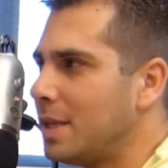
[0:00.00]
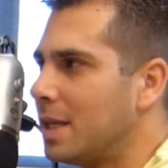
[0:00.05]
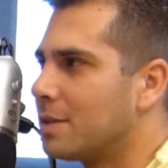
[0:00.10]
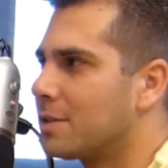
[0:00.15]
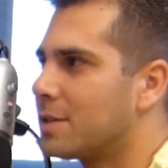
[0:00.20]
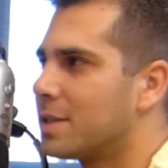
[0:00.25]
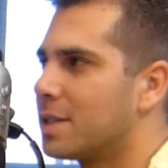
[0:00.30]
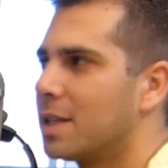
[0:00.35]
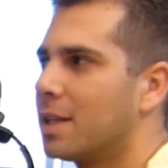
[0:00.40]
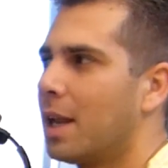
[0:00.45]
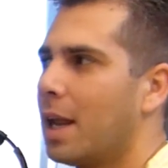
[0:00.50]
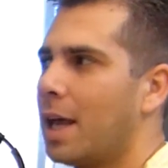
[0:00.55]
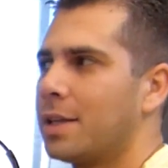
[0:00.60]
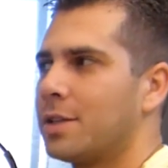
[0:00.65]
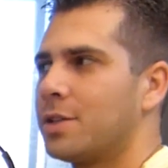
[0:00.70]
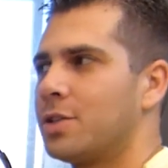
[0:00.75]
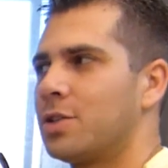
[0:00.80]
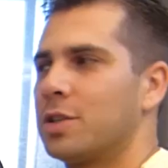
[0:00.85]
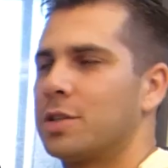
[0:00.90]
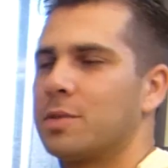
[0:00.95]
see the
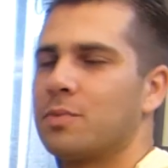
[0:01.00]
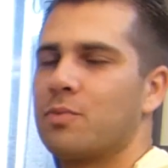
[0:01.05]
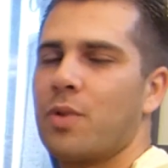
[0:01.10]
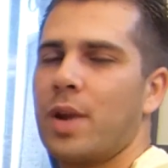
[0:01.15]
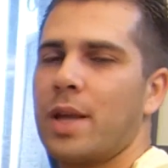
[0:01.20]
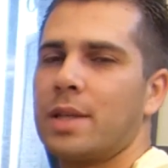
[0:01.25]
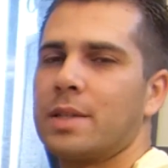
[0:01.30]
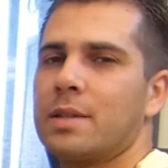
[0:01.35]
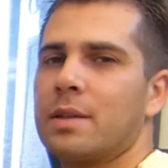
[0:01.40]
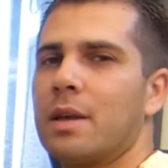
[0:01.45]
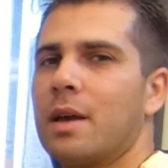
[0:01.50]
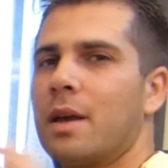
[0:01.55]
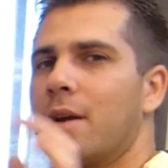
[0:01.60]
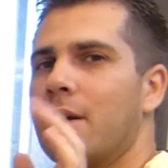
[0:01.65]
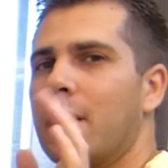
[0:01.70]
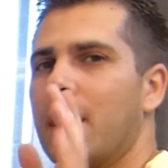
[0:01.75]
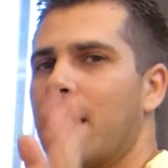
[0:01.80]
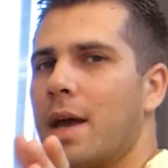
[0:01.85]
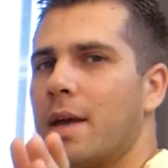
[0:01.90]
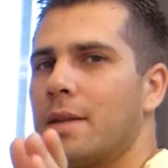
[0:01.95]
lights, just press there
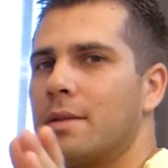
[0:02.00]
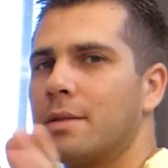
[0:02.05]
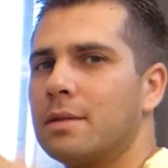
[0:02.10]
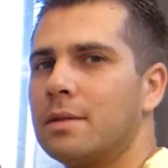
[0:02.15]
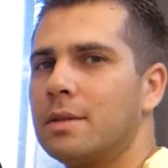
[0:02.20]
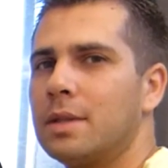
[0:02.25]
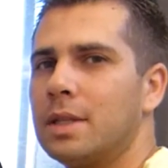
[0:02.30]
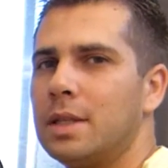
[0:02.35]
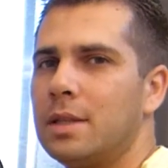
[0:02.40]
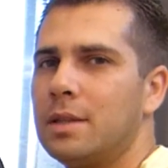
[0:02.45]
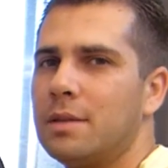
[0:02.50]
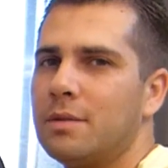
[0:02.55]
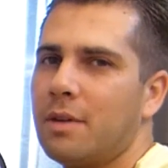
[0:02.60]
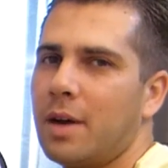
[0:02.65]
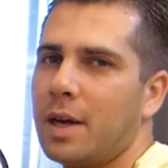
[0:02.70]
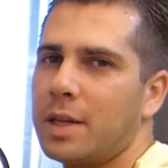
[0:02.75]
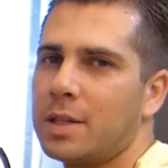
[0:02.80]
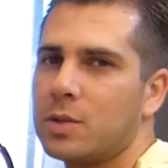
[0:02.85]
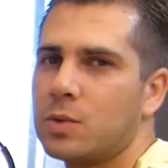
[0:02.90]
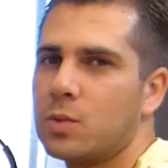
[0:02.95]
and the
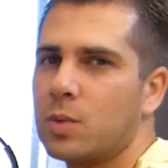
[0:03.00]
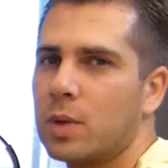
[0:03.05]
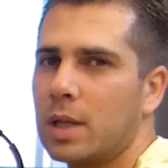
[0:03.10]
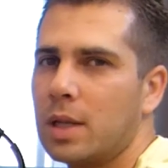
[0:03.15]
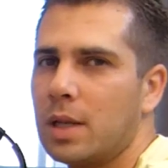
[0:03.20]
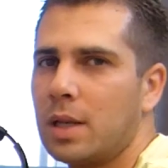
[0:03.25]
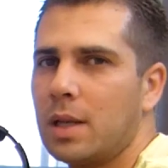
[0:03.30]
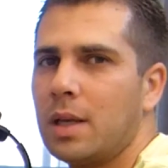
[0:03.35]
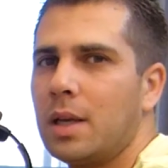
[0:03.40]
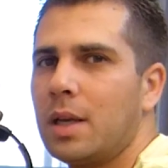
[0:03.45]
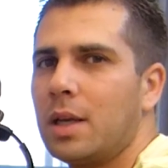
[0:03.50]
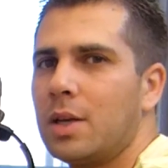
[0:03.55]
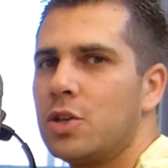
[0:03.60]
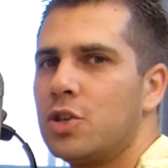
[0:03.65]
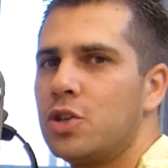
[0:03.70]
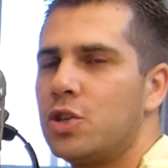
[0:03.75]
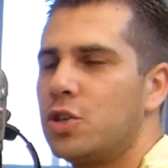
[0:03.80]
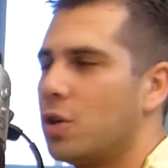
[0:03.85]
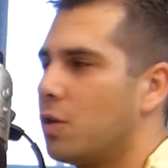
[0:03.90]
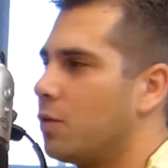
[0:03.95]
device will
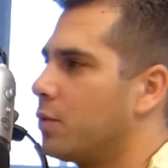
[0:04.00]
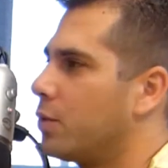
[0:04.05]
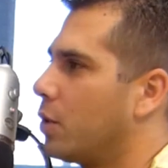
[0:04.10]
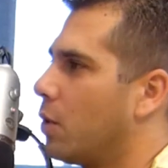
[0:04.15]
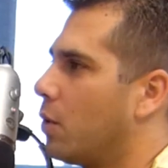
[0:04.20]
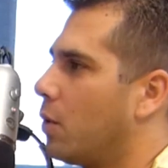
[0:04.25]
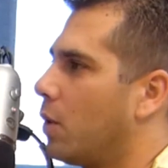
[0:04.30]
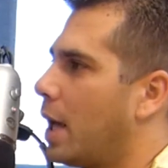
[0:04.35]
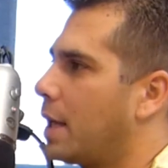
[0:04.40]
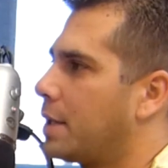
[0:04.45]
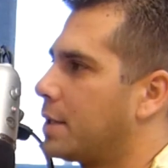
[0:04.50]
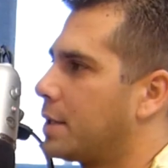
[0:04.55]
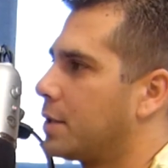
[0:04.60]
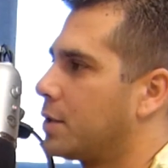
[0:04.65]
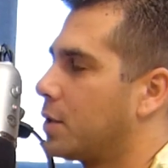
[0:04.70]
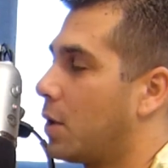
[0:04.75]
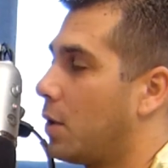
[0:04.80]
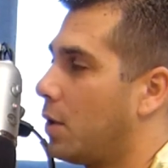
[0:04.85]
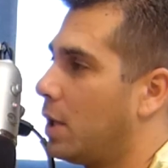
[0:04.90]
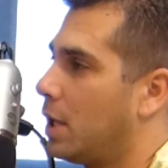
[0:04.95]
show no lights
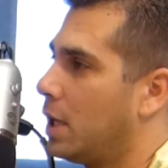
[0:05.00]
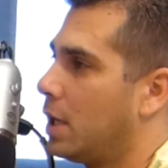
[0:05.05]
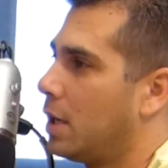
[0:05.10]
at all.